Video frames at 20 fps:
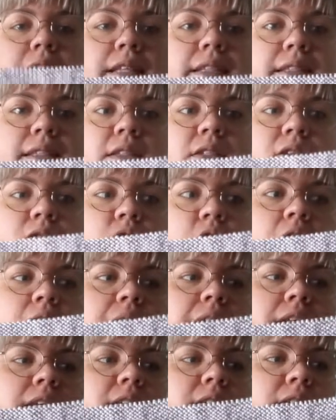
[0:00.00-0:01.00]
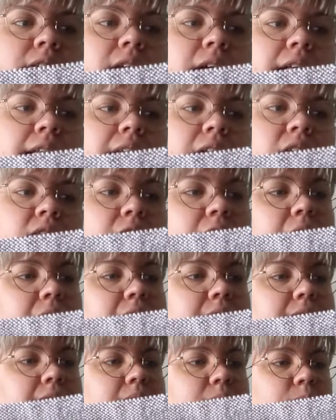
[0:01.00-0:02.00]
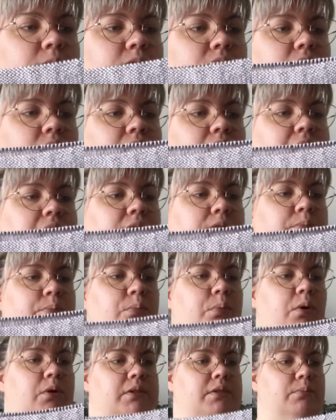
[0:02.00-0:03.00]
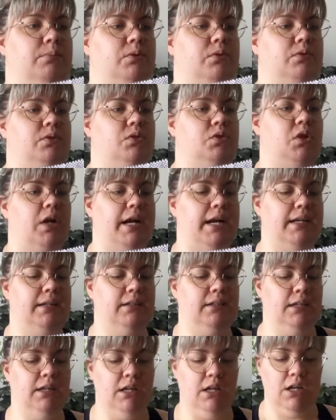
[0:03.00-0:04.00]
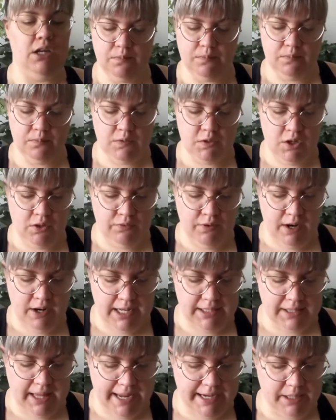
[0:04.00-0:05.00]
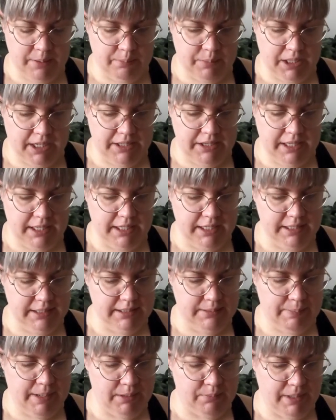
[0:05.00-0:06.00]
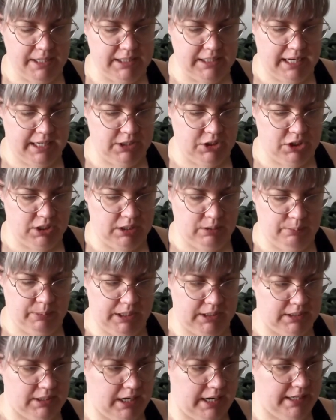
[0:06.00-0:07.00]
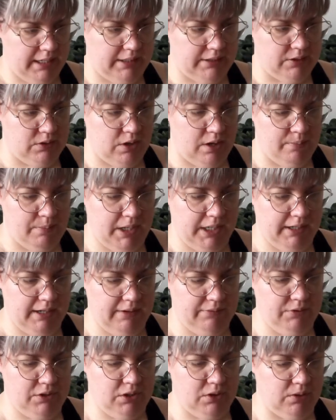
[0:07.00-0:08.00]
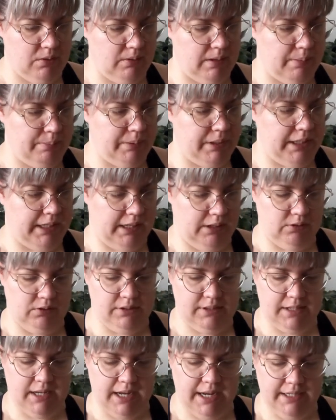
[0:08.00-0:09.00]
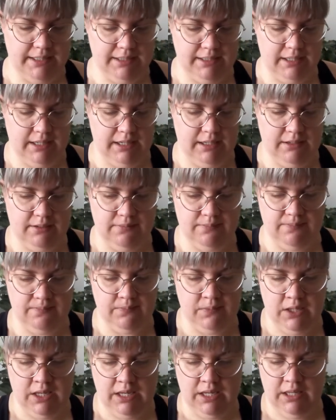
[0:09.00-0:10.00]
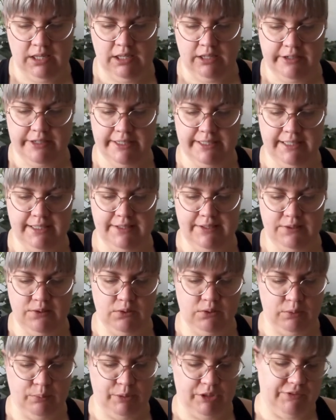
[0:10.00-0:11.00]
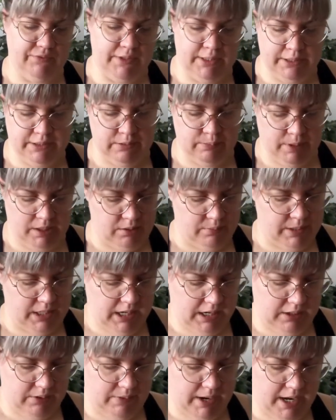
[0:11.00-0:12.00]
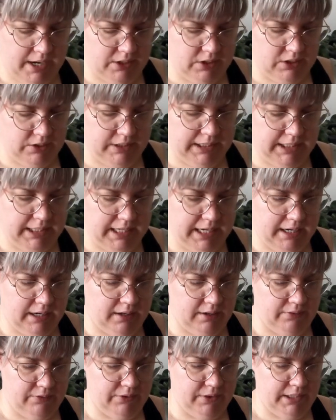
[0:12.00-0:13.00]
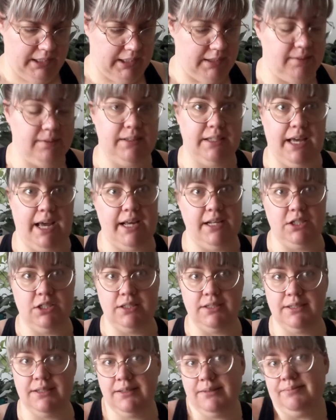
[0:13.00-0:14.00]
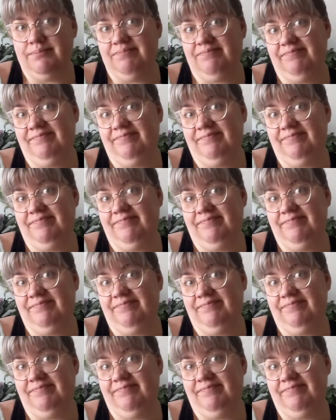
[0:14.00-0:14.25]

this to try and alleviate some of that possible strain. So far I like it, but I think it's made my tension a bit tighter, so I might have to go up a needle size, and because this is all a bit of an experiment anyway, I don't really care if the gauge is